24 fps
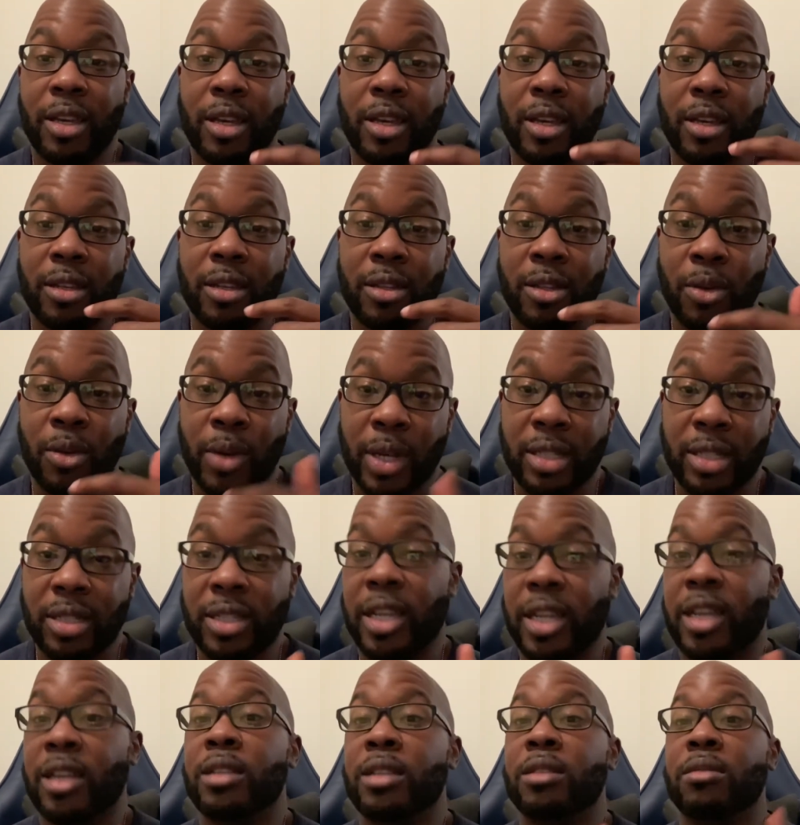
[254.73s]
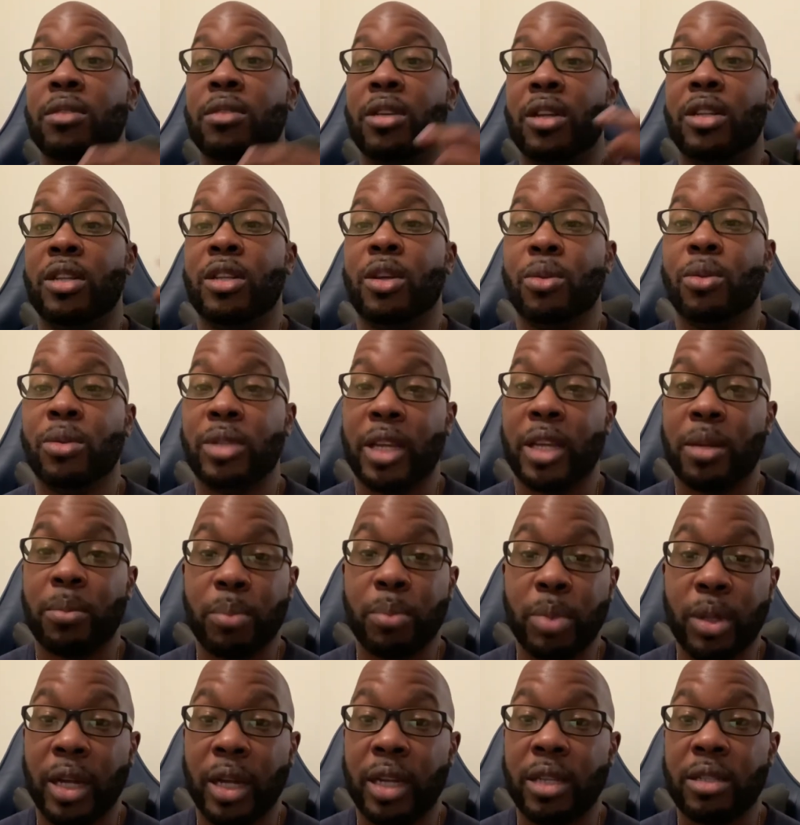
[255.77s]
S10 to the Note 10
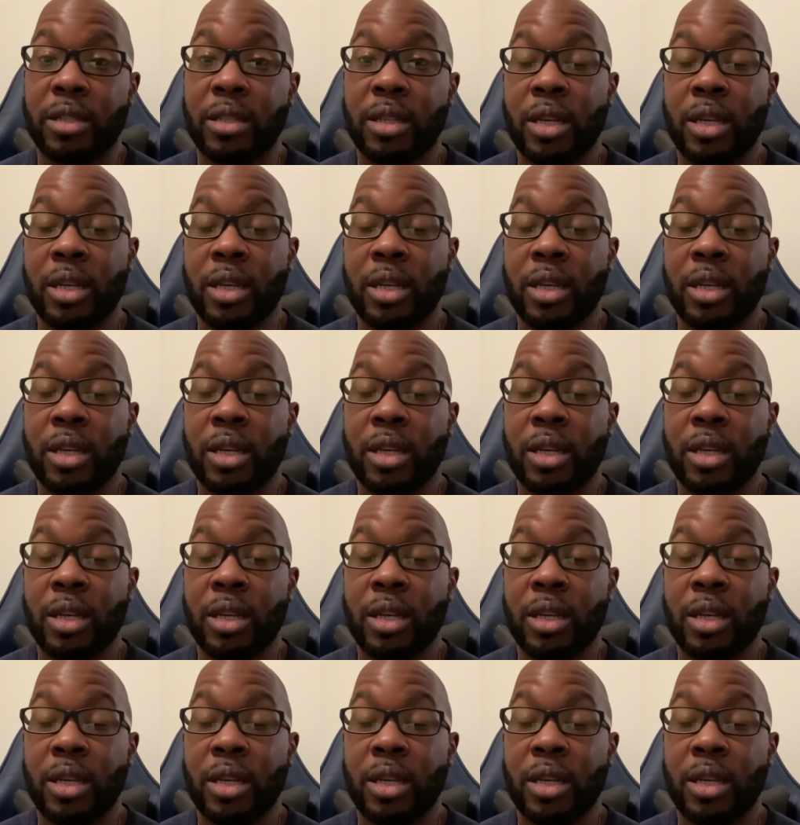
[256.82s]
Plus.